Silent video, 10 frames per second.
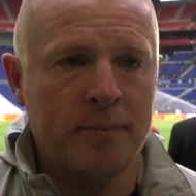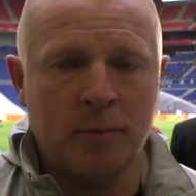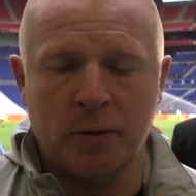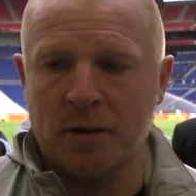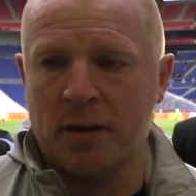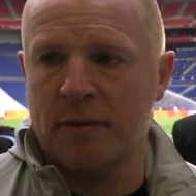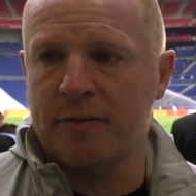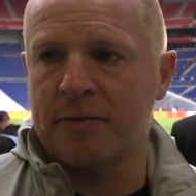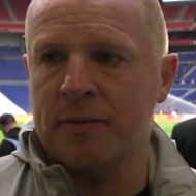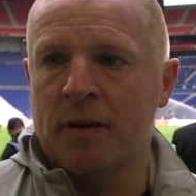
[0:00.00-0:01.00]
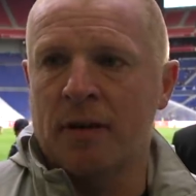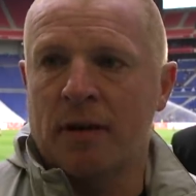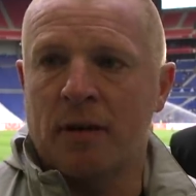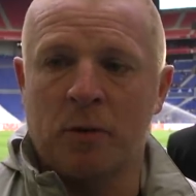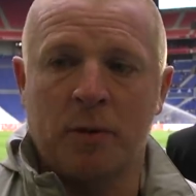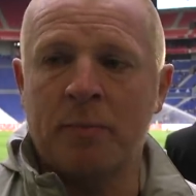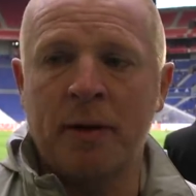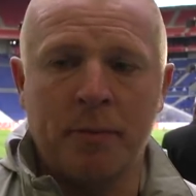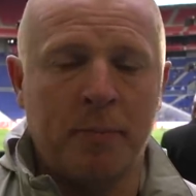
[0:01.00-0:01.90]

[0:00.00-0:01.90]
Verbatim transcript: We want to have, and we want people